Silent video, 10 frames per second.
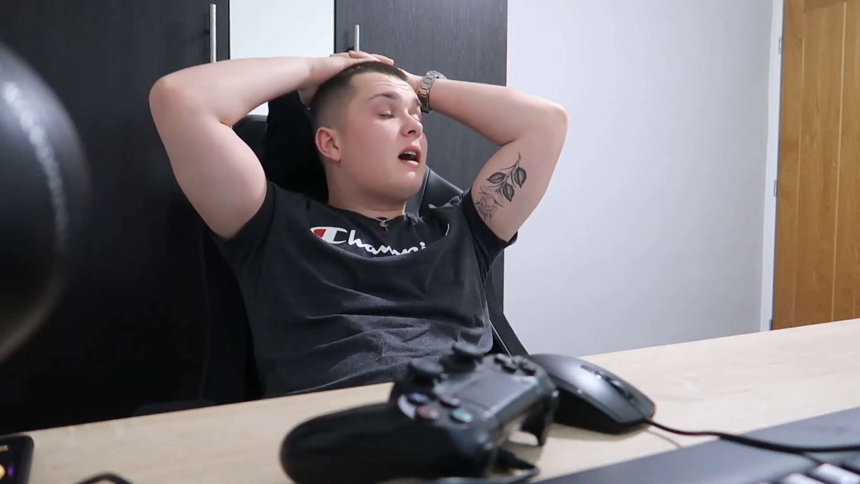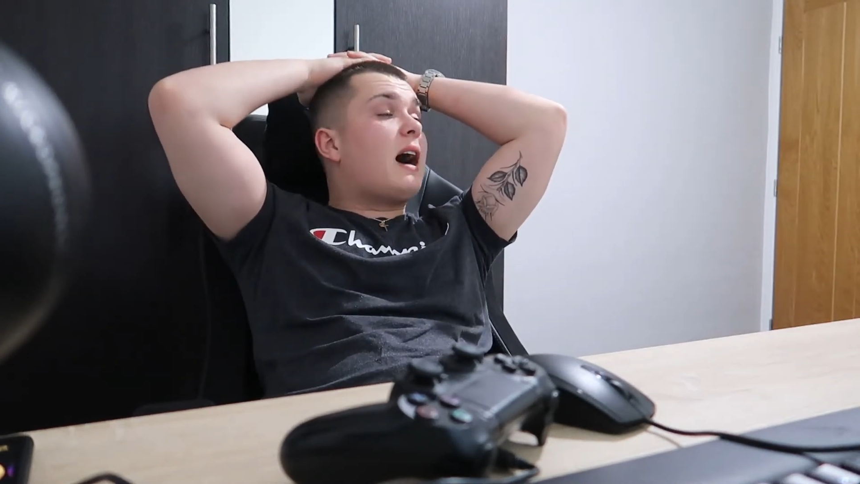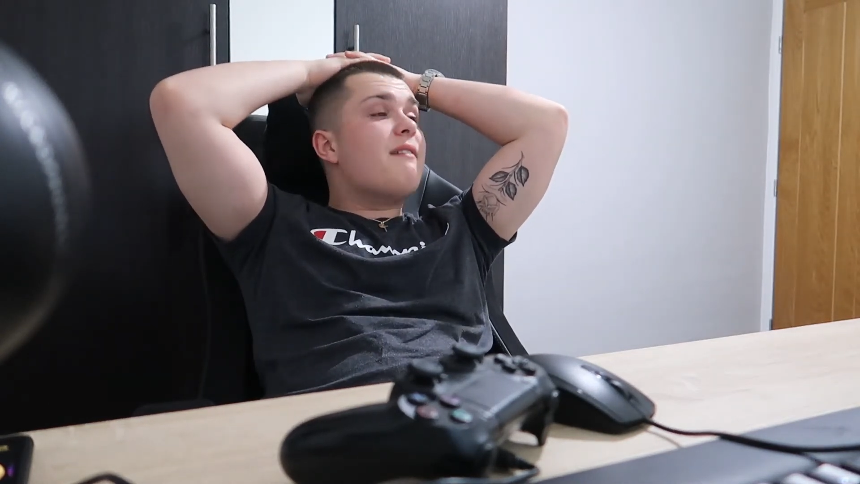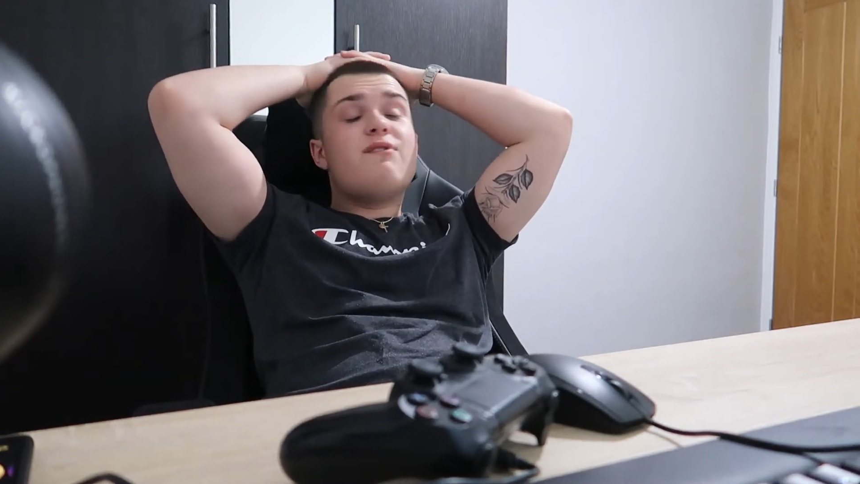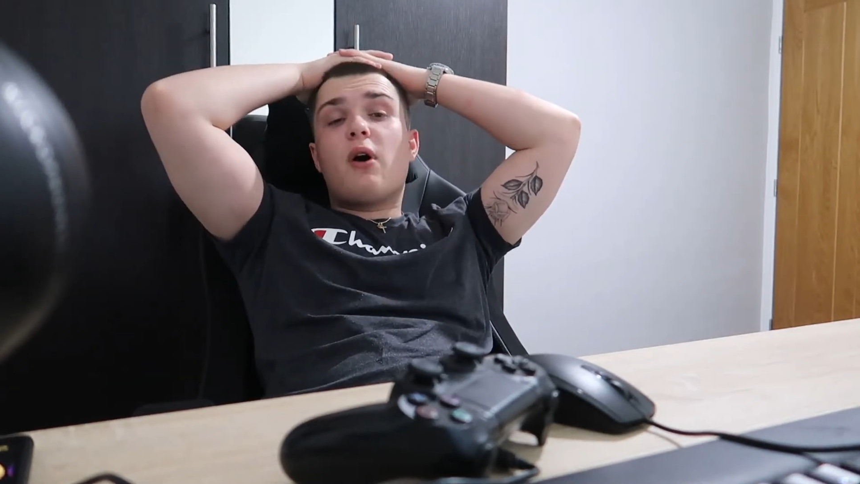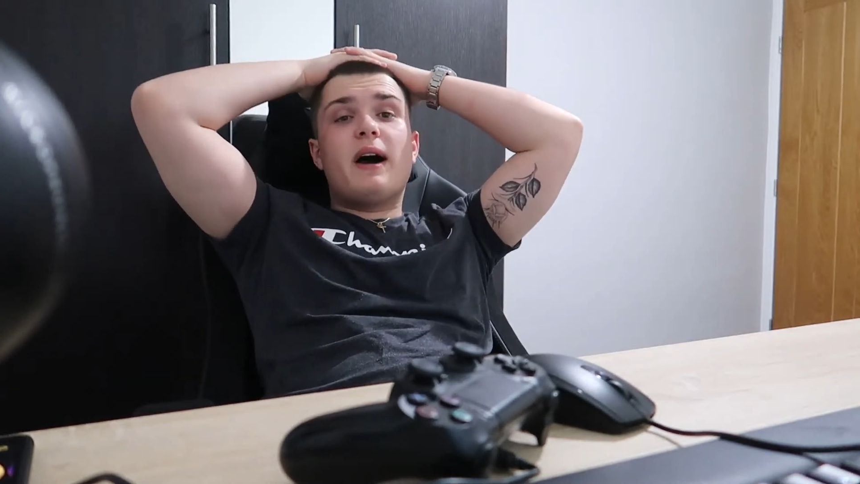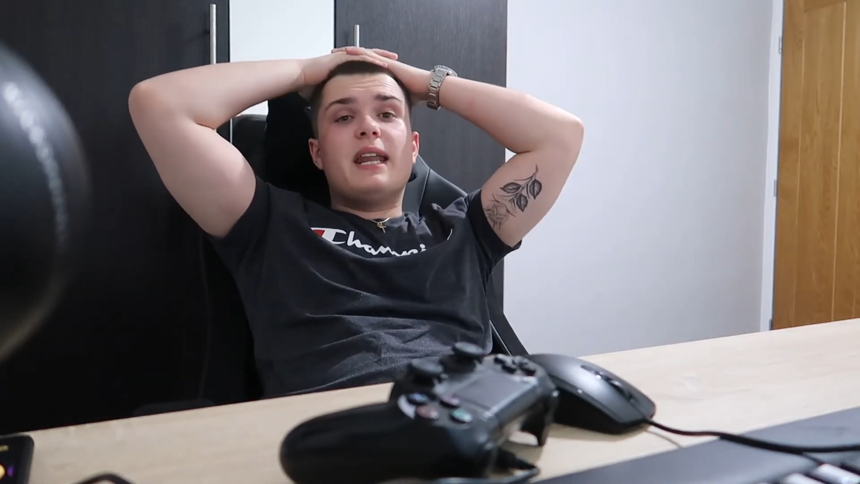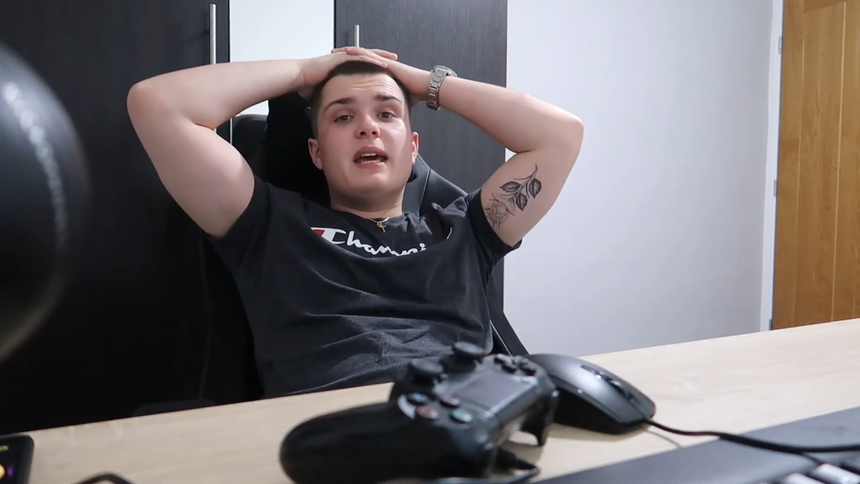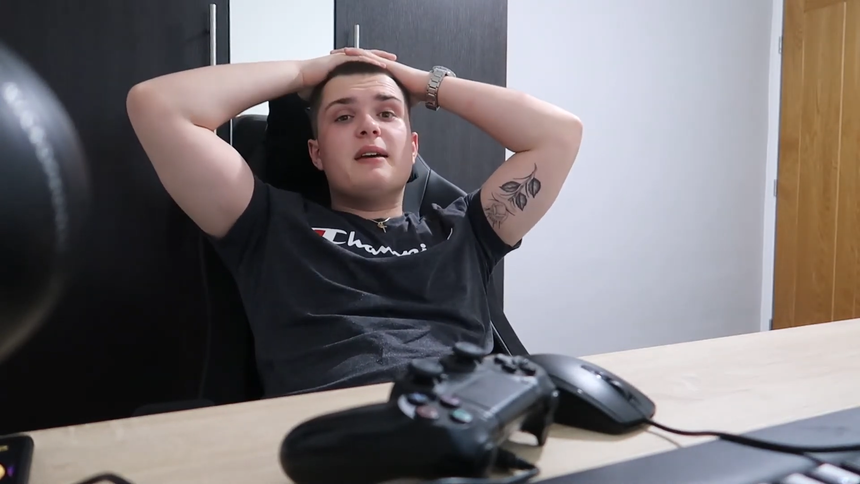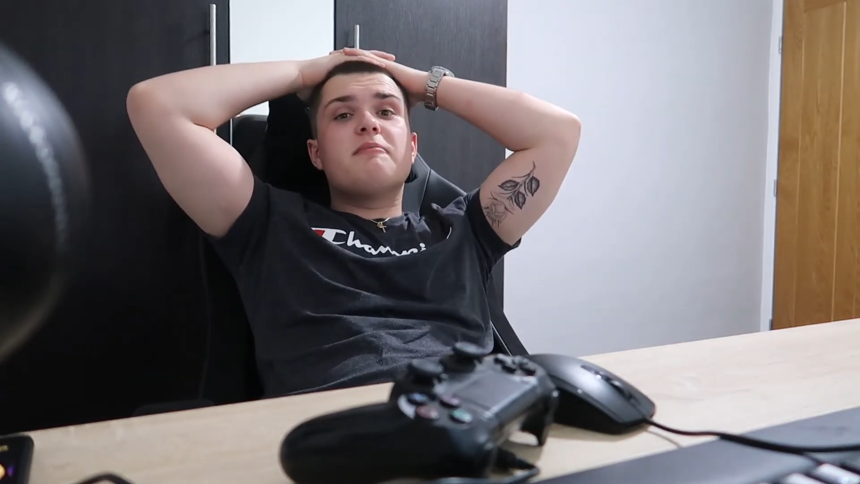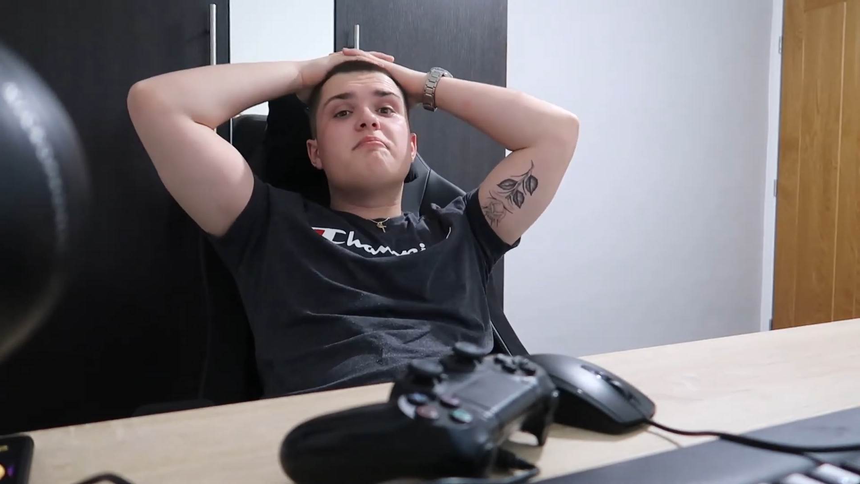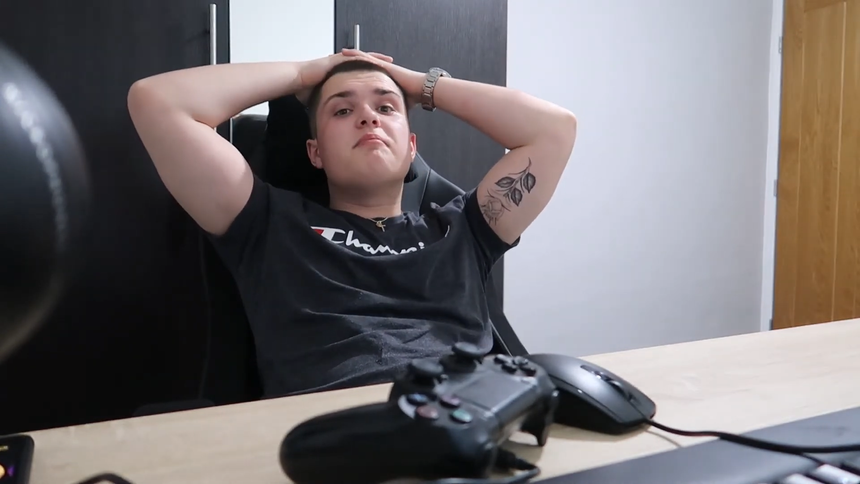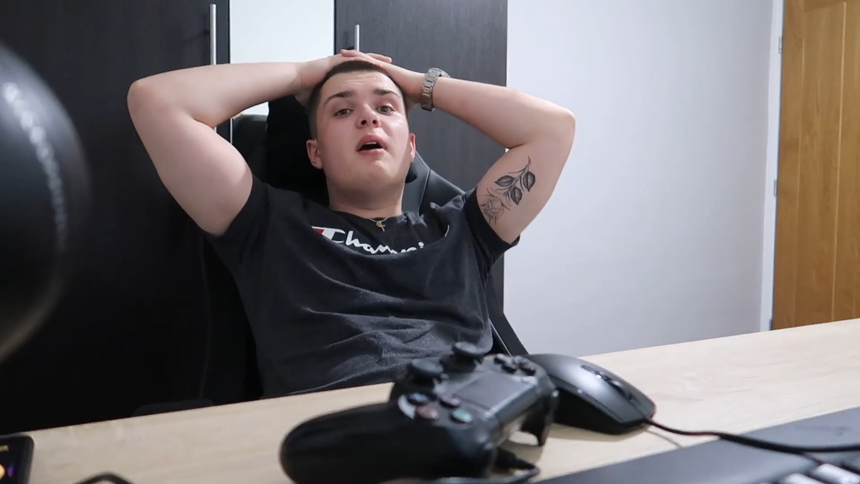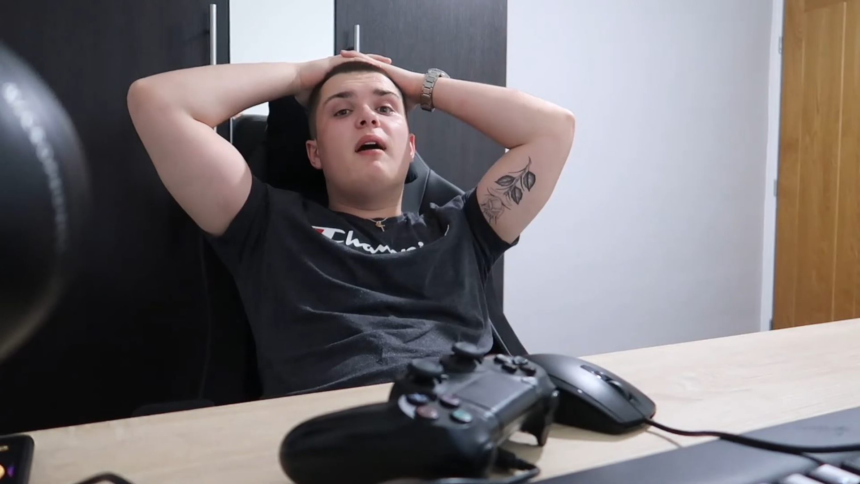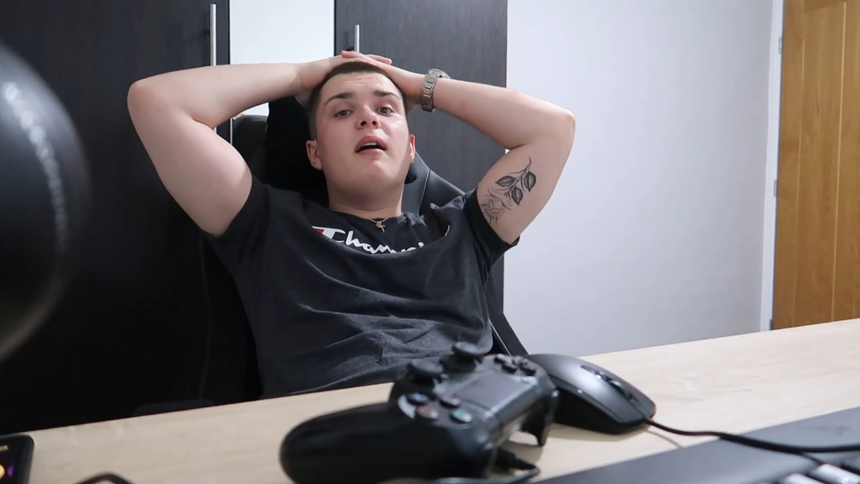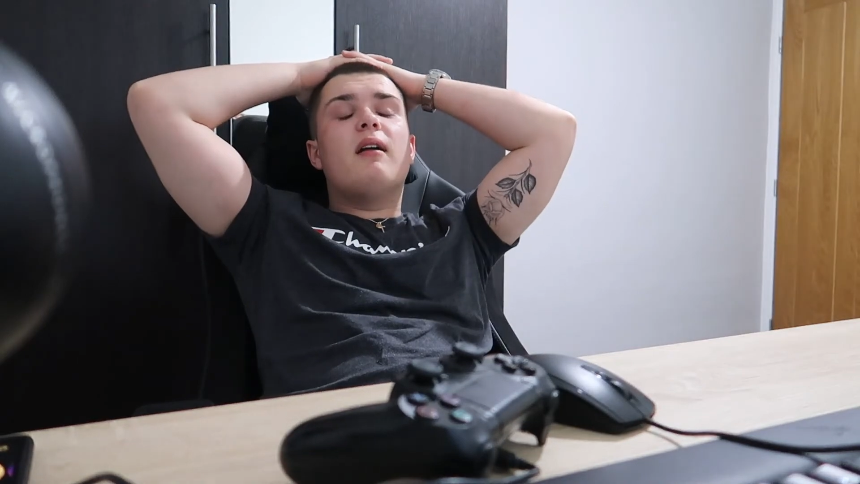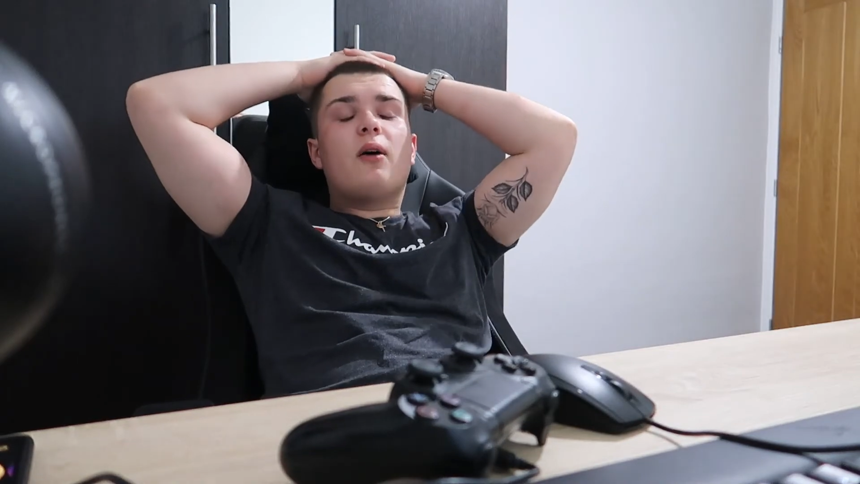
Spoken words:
I have no idea, but